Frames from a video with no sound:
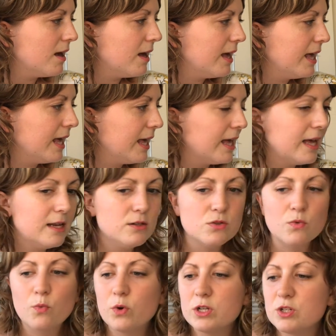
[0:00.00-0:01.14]
And
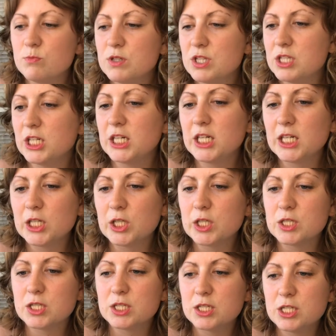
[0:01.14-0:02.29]
which
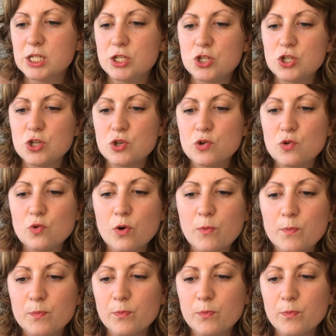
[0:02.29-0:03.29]
materials did you